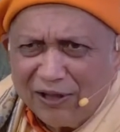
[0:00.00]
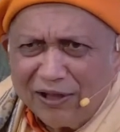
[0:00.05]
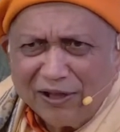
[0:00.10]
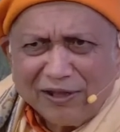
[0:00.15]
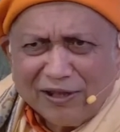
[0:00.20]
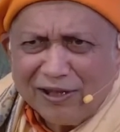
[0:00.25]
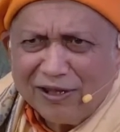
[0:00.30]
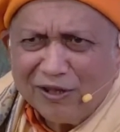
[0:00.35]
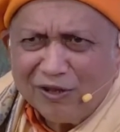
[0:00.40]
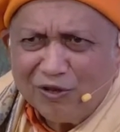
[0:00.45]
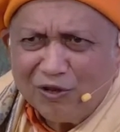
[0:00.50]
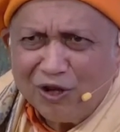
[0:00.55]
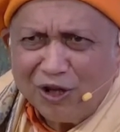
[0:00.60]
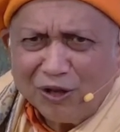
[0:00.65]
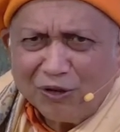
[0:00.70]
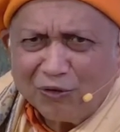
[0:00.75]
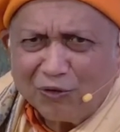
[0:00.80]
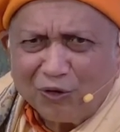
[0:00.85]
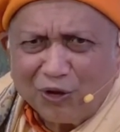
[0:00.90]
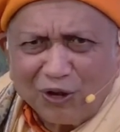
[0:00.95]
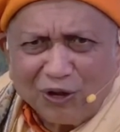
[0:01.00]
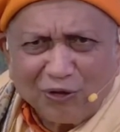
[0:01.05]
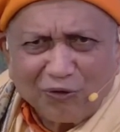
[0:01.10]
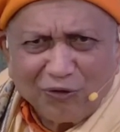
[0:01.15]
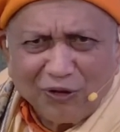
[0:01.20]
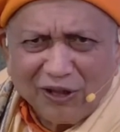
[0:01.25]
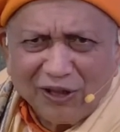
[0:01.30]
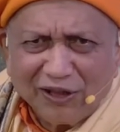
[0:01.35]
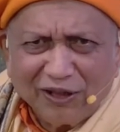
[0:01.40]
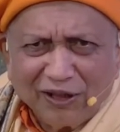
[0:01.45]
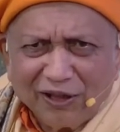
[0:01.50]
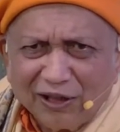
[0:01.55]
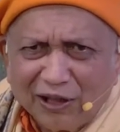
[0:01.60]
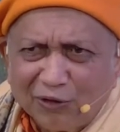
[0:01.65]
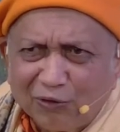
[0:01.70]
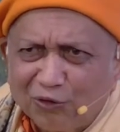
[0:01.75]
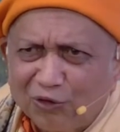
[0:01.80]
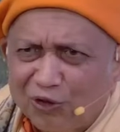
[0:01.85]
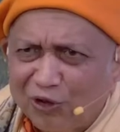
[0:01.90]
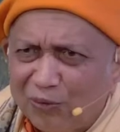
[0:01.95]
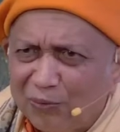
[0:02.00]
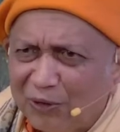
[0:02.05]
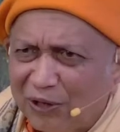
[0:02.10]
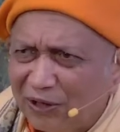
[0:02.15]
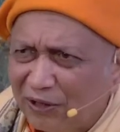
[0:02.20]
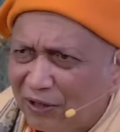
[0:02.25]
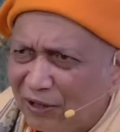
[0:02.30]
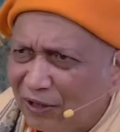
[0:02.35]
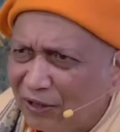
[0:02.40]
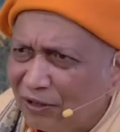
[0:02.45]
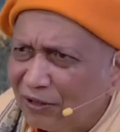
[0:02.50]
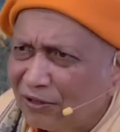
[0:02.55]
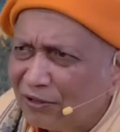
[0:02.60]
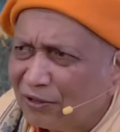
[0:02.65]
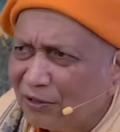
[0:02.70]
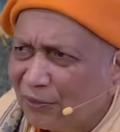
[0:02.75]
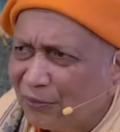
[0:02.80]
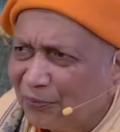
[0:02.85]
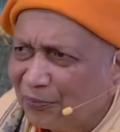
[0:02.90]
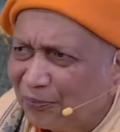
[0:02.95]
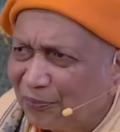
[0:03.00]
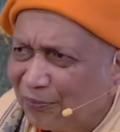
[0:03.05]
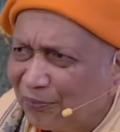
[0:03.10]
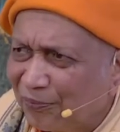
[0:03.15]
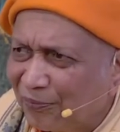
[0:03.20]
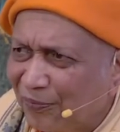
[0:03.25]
But this is not what we hear from others.